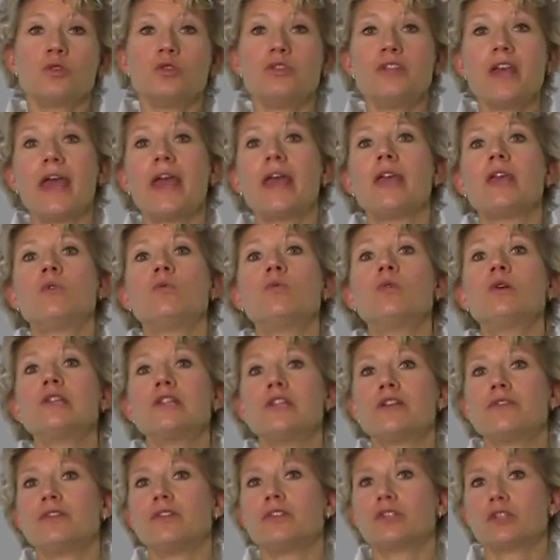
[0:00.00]
today we
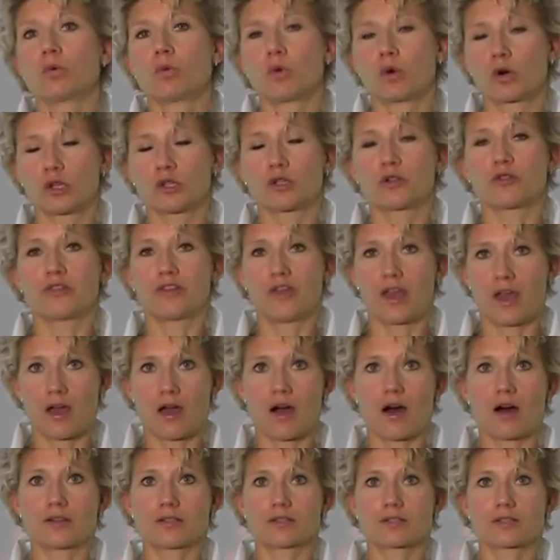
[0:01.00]
live in the world of
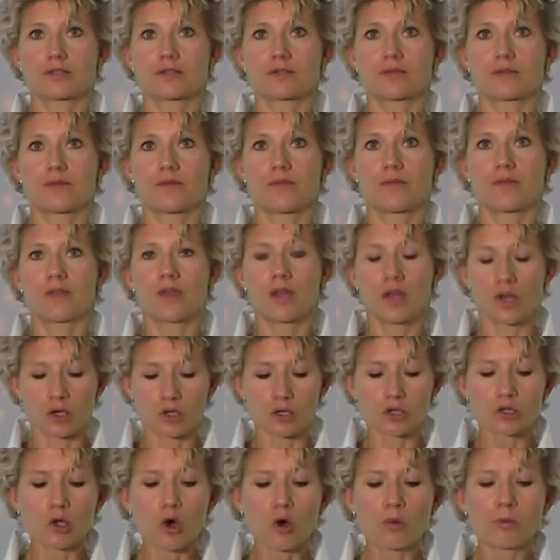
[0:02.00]
chaos.
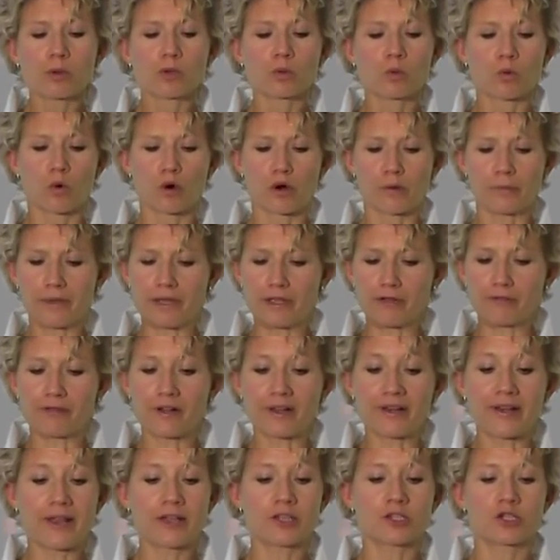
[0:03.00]
Global warming,
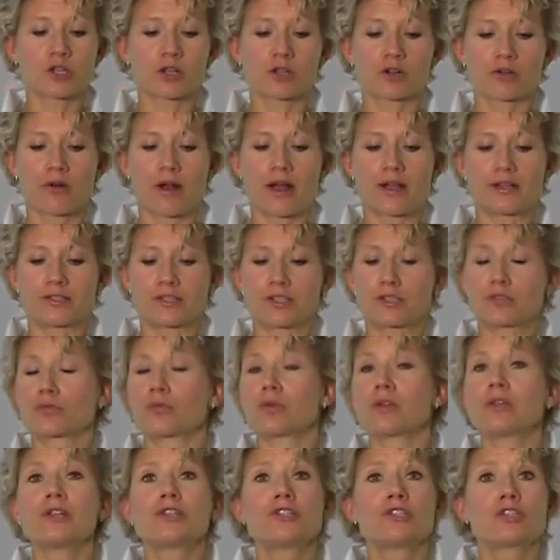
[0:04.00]
financial
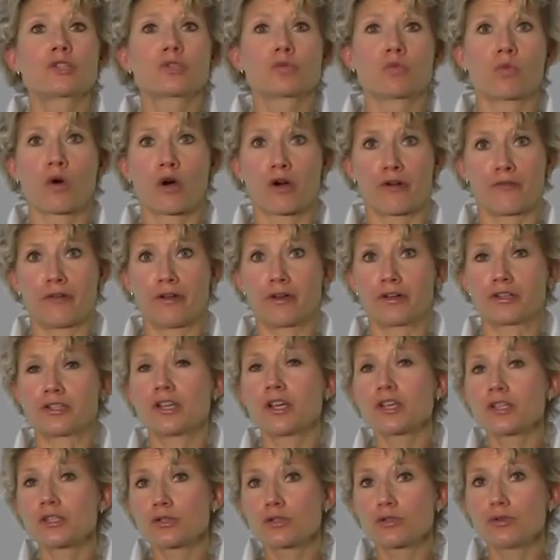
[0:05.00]
crisis, religious warfare,
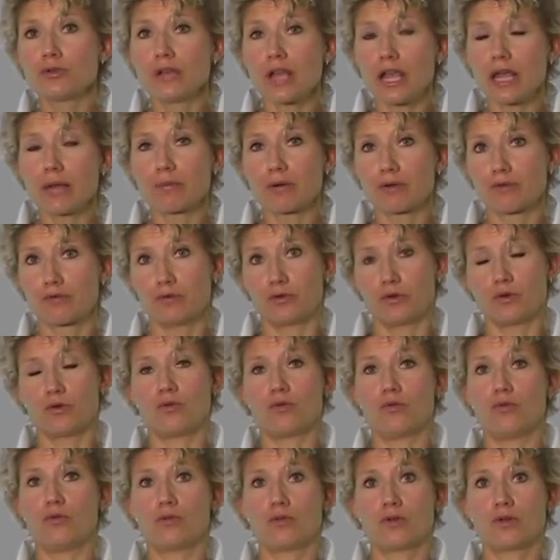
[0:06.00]
just to name a
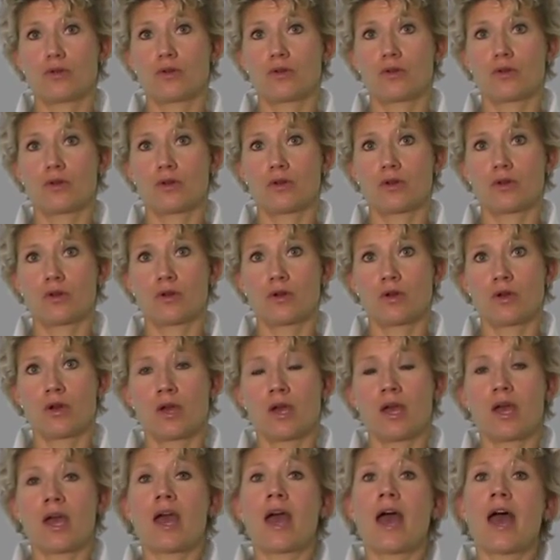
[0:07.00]
few.
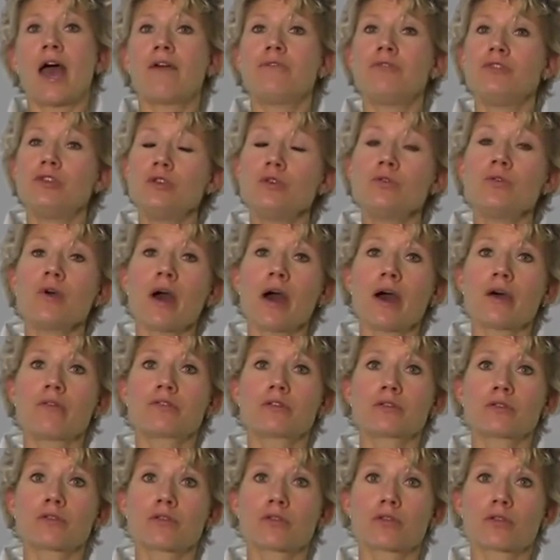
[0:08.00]
Have you
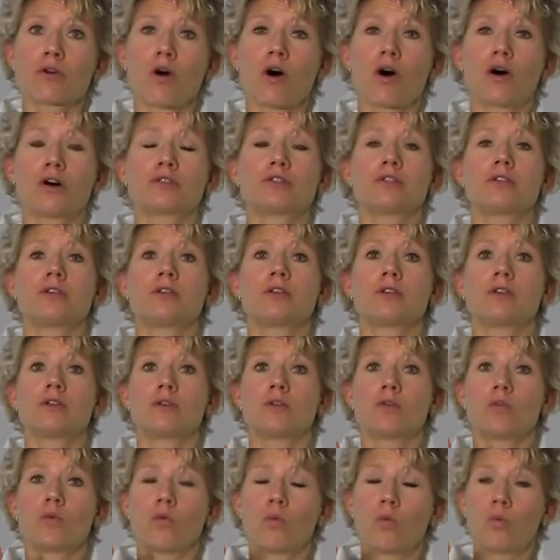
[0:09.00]
ever thought,
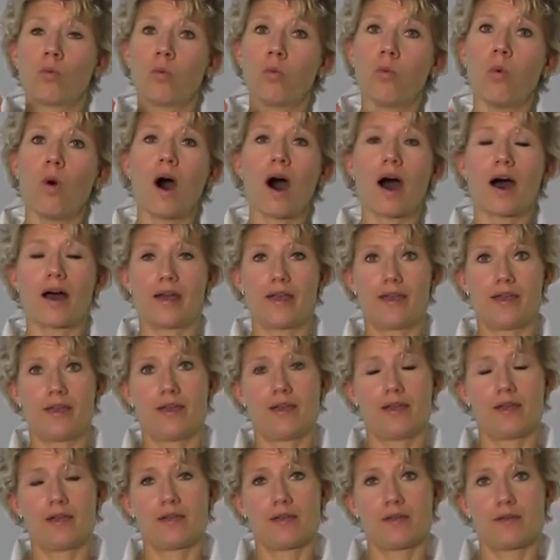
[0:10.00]
why?